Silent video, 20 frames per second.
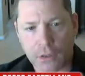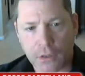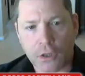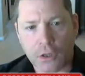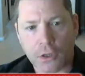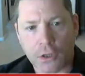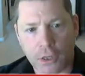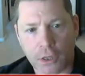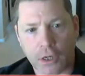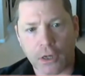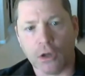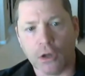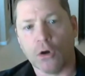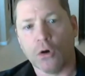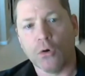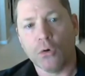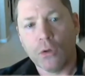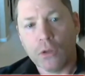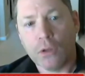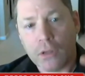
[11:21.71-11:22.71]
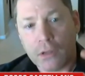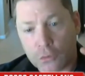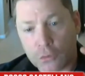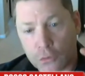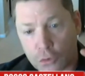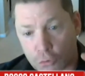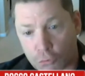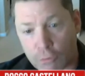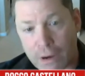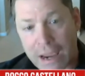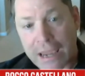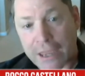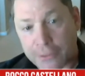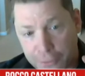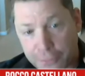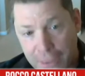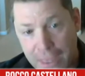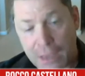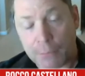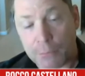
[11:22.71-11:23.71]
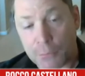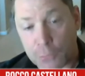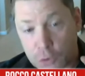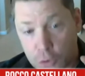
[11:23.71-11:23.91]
Yeah. You know, direct them